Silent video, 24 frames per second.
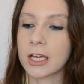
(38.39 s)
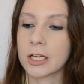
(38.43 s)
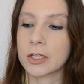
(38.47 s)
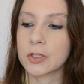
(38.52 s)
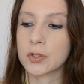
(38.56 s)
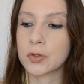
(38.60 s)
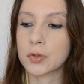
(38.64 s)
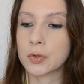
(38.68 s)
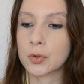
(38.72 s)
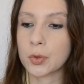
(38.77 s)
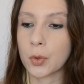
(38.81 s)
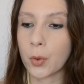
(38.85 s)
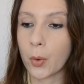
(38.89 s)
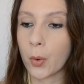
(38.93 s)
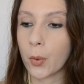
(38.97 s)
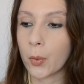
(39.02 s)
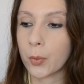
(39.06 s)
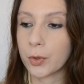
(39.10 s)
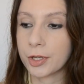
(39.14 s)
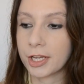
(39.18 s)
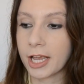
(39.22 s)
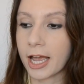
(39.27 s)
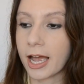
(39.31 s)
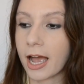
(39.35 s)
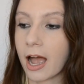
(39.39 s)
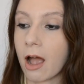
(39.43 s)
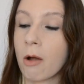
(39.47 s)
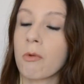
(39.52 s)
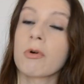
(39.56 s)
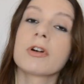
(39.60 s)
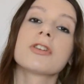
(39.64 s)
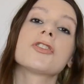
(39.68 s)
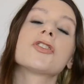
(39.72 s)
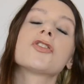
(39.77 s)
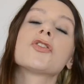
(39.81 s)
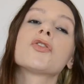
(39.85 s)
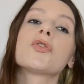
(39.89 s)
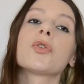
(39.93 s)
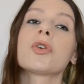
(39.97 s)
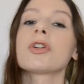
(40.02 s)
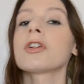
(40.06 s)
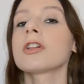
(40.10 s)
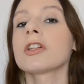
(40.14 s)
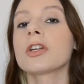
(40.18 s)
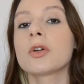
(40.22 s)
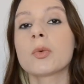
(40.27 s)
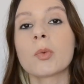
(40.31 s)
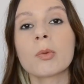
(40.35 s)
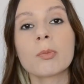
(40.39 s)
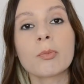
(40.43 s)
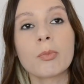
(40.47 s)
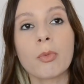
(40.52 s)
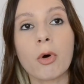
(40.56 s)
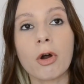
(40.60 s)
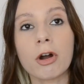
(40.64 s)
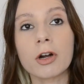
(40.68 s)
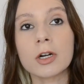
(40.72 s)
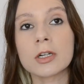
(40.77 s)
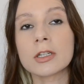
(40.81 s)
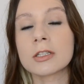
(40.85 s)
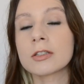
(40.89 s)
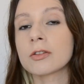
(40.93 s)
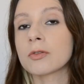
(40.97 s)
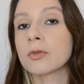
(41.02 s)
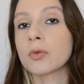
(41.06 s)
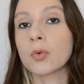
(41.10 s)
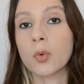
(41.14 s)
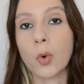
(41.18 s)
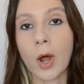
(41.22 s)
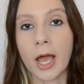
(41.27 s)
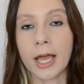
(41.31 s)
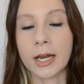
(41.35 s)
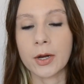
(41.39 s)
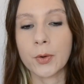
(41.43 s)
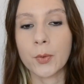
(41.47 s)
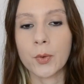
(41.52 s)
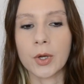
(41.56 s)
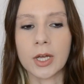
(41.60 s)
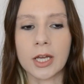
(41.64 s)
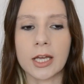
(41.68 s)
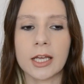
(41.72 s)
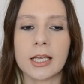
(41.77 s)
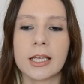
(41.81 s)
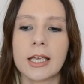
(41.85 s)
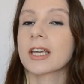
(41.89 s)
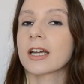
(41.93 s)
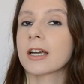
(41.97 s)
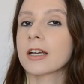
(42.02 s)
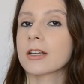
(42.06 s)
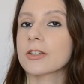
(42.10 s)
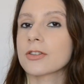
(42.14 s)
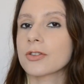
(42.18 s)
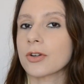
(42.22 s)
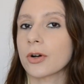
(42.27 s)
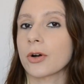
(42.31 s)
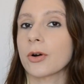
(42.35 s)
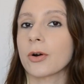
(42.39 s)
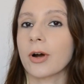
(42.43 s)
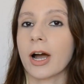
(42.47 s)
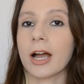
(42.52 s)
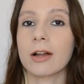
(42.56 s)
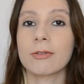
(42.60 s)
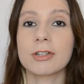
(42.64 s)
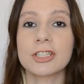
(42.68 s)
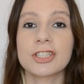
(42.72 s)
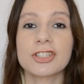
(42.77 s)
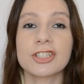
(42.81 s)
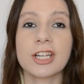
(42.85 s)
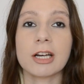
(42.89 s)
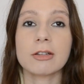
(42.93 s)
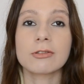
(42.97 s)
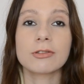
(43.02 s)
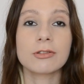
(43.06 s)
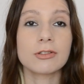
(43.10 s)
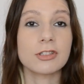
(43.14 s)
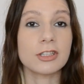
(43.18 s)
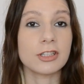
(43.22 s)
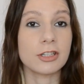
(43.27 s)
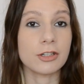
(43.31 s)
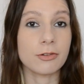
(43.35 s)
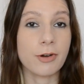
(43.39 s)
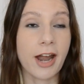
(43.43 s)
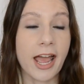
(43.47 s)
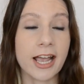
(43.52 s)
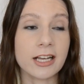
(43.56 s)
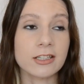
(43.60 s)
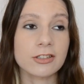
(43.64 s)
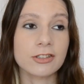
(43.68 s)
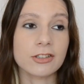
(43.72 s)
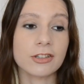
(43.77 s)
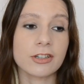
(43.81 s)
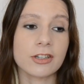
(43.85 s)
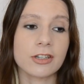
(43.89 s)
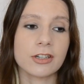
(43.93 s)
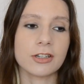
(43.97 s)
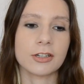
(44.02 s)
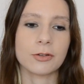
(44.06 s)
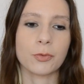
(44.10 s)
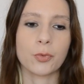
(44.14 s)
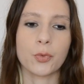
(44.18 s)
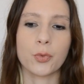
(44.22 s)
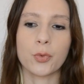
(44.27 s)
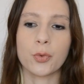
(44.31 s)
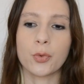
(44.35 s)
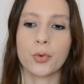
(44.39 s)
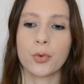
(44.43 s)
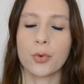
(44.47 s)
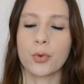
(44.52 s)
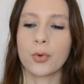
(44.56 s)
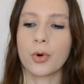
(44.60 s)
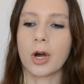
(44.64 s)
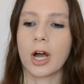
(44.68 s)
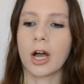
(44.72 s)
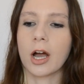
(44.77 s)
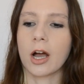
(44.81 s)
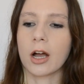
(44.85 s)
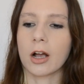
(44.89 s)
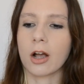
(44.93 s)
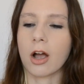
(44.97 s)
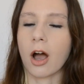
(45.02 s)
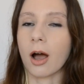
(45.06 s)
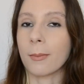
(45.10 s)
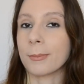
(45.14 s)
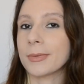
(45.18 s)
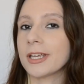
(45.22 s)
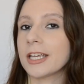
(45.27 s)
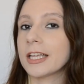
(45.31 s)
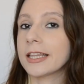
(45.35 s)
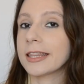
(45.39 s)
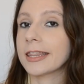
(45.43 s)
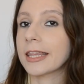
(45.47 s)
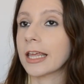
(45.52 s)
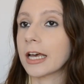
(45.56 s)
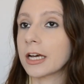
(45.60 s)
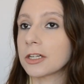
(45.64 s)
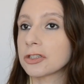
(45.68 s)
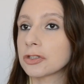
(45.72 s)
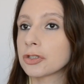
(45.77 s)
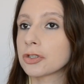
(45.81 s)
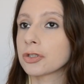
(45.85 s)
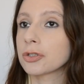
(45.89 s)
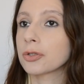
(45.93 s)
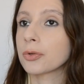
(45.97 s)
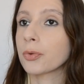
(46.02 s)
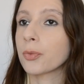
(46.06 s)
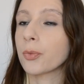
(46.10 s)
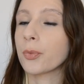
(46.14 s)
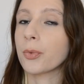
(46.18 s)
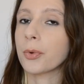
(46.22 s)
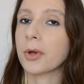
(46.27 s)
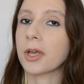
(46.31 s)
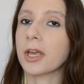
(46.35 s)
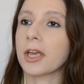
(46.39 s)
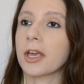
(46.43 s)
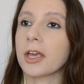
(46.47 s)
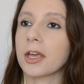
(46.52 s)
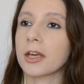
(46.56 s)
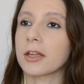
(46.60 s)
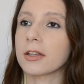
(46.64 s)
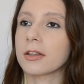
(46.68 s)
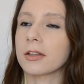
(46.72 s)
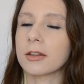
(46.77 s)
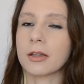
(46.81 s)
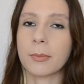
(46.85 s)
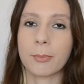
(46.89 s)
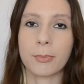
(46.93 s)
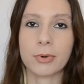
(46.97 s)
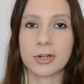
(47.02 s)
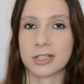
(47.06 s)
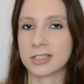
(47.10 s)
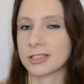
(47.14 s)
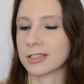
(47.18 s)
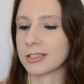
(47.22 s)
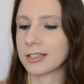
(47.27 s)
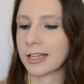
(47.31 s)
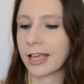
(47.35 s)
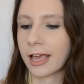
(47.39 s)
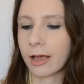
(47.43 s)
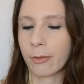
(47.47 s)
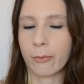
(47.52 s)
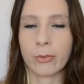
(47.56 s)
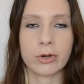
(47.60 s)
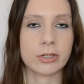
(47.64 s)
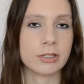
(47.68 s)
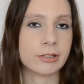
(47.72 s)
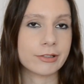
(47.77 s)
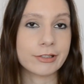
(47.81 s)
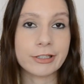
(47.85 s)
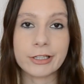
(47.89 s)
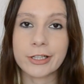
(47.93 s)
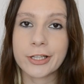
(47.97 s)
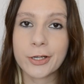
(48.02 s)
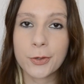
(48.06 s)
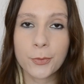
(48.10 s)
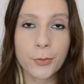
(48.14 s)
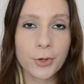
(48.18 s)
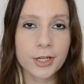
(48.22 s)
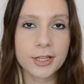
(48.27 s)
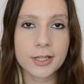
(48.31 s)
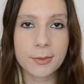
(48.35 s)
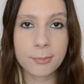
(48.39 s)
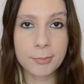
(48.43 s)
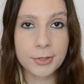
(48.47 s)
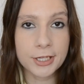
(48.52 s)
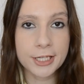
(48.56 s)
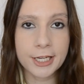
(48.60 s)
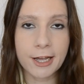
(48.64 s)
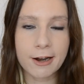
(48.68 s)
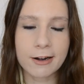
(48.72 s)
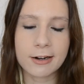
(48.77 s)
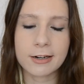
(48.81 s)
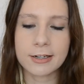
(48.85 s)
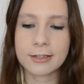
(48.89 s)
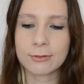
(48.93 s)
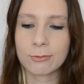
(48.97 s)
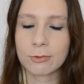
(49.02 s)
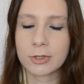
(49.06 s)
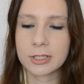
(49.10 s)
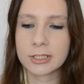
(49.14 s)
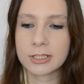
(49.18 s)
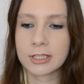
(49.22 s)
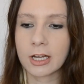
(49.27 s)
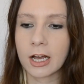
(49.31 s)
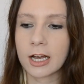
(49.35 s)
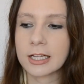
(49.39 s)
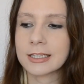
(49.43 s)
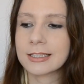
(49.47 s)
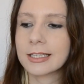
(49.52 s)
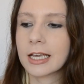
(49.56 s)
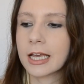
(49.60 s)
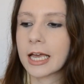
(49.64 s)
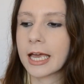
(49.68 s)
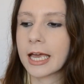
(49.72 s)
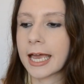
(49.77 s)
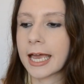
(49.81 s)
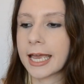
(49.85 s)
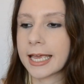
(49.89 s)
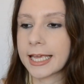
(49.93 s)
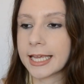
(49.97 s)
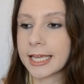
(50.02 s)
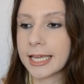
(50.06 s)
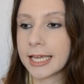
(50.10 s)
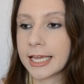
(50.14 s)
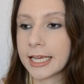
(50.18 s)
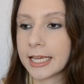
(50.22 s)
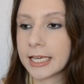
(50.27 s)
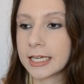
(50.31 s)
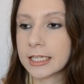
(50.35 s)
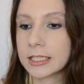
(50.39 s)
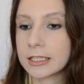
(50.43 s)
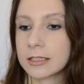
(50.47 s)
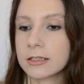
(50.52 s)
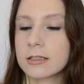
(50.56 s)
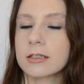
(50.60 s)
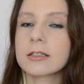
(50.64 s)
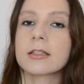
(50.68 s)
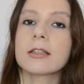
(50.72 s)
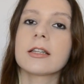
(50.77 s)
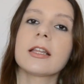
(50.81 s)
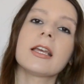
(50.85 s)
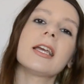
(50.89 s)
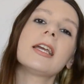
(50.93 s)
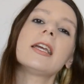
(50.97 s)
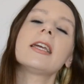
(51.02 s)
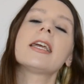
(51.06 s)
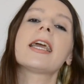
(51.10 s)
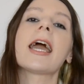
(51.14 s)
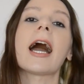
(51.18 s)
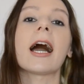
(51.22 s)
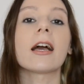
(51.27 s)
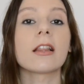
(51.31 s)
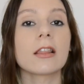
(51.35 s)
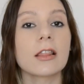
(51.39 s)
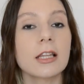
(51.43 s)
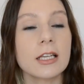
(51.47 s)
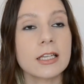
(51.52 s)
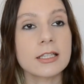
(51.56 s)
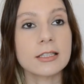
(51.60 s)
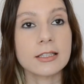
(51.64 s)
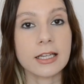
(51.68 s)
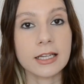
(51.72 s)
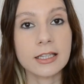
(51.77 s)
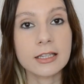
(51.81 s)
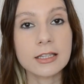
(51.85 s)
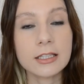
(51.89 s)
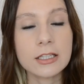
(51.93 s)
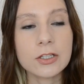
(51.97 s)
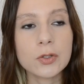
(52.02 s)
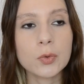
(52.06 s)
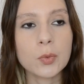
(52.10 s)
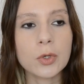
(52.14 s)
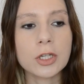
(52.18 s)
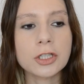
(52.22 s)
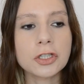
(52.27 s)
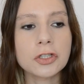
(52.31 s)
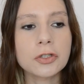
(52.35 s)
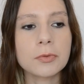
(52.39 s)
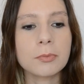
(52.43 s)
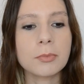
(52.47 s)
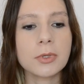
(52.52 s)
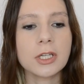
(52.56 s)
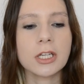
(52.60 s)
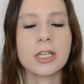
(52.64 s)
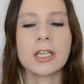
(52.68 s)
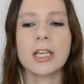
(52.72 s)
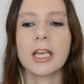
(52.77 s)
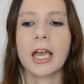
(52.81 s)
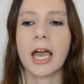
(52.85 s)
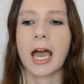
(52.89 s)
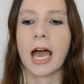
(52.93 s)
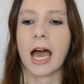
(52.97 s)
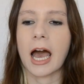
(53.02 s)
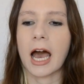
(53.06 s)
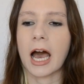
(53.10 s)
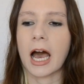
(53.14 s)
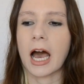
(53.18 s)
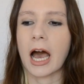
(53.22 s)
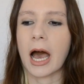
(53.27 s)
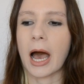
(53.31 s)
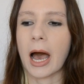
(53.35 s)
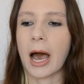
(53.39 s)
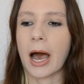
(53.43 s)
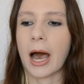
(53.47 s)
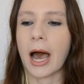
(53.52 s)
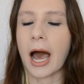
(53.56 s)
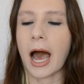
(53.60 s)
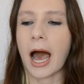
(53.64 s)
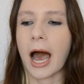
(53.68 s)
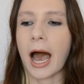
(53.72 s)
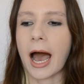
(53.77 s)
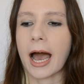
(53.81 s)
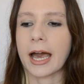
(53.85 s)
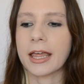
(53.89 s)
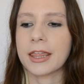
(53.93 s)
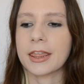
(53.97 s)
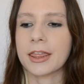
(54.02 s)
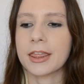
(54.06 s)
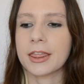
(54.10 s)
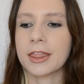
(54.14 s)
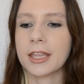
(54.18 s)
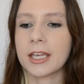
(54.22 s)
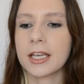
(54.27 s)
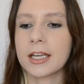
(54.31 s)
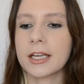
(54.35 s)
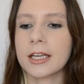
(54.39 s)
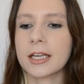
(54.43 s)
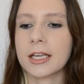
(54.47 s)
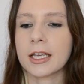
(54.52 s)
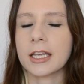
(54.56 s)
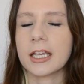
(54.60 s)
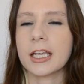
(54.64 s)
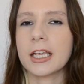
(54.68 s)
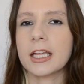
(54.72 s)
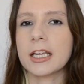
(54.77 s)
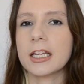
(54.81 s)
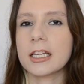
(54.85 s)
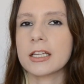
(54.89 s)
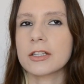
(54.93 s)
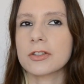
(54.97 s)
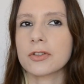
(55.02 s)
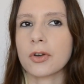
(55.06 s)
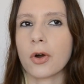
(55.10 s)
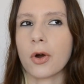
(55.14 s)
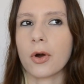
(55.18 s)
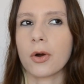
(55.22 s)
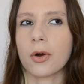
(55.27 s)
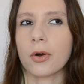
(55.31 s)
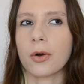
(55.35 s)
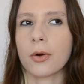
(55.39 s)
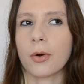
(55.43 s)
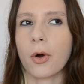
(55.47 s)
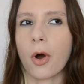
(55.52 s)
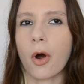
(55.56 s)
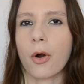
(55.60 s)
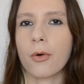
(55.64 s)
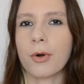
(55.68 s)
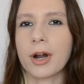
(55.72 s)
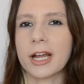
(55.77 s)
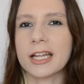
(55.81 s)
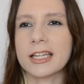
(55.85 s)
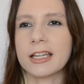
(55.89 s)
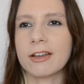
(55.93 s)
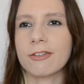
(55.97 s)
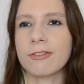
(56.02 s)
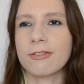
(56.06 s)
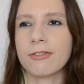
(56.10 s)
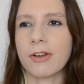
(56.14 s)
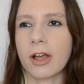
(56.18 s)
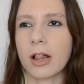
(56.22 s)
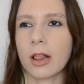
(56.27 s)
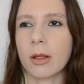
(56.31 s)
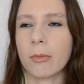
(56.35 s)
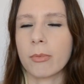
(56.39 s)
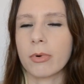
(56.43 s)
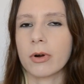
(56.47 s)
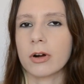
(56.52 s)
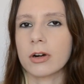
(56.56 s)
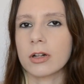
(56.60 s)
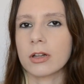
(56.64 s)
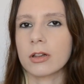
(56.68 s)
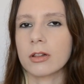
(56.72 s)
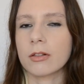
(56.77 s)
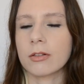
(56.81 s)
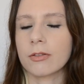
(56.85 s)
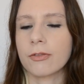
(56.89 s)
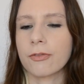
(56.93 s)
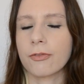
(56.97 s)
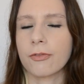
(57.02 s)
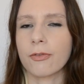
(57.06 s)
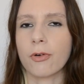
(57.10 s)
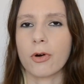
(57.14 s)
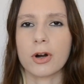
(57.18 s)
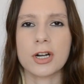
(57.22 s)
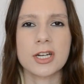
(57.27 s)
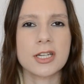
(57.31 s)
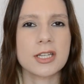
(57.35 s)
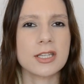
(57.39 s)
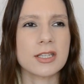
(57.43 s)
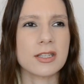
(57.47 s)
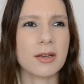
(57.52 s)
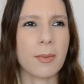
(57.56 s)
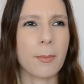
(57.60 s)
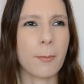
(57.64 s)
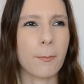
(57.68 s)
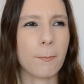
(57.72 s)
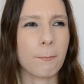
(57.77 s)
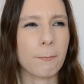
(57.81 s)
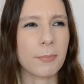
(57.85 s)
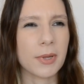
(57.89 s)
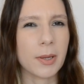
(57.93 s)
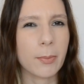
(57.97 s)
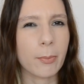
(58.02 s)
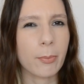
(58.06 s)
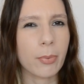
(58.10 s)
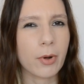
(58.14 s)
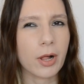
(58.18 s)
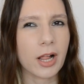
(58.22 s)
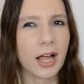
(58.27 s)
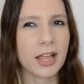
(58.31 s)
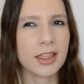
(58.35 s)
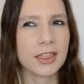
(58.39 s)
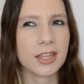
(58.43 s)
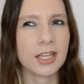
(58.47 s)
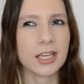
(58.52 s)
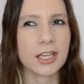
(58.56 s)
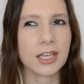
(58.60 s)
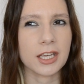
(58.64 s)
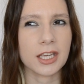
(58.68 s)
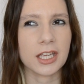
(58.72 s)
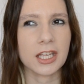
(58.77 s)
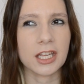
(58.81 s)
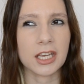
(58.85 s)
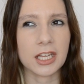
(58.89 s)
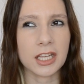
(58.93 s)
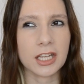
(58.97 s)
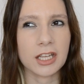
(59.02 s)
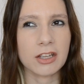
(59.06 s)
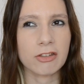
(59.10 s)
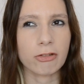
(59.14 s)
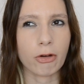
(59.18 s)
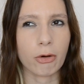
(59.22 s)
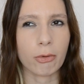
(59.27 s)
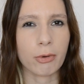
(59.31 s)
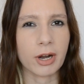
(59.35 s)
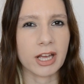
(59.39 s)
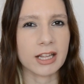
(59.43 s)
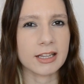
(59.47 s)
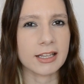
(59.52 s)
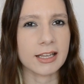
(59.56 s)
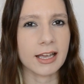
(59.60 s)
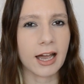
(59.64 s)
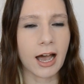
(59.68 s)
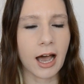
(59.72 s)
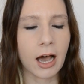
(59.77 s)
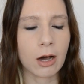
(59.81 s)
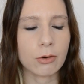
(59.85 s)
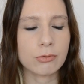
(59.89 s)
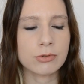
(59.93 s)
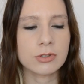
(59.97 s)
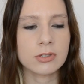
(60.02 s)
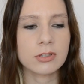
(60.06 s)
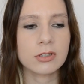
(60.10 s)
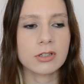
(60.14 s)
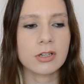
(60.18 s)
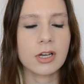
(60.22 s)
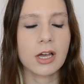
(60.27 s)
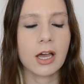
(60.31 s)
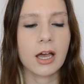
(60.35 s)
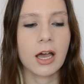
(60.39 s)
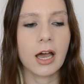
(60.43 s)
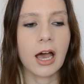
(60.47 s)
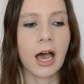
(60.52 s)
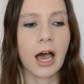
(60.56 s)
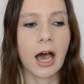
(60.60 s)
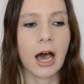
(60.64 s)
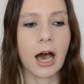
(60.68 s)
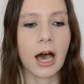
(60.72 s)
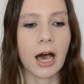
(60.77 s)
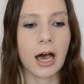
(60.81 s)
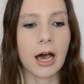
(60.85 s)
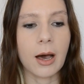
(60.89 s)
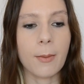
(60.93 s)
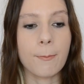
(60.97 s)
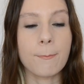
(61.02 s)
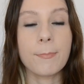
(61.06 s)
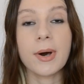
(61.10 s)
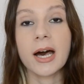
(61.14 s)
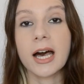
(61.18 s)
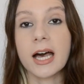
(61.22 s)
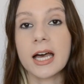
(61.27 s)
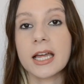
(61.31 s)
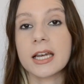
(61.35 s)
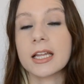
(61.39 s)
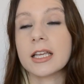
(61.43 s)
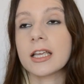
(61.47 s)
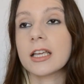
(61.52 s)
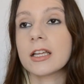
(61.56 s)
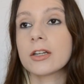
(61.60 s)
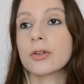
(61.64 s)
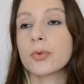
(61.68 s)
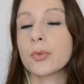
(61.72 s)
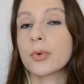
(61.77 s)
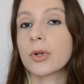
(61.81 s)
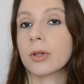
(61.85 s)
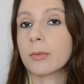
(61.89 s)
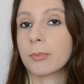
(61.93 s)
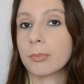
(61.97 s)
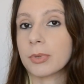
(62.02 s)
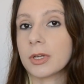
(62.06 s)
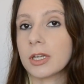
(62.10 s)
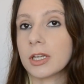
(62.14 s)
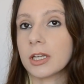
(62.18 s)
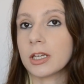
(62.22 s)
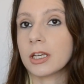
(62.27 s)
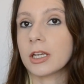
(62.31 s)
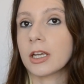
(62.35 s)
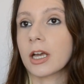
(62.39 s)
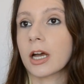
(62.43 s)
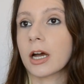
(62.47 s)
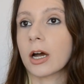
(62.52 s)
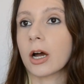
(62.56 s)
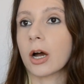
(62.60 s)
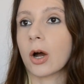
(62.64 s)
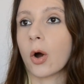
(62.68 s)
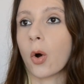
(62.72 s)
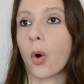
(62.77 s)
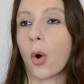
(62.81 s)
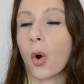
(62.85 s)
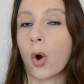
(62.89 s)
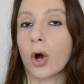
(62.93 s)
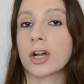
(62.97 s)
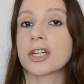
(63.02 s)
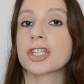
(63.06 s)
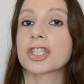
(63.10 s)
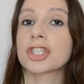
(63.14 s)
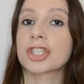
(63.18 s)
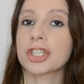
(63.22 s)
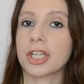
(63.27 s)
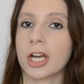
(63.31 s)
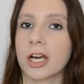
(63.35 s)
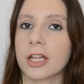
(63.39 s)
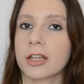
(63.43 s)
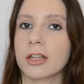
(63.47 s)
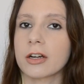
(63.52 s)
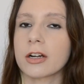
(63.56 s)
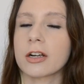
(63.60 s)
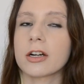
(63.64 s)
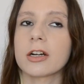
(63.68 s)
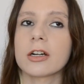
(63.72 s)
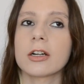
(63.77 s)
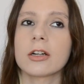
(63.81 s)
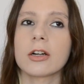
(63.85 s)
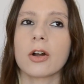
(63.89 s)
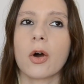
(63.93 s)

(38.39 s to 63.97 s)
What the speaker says: So yeah, I was totally on board right away. So I reached out to the director, who got me in touch with the person that was dealing with the PR and whatnot, and they kindly sent this one to me. I think it is already available for some people. I think it is already out, but it will be on Shudder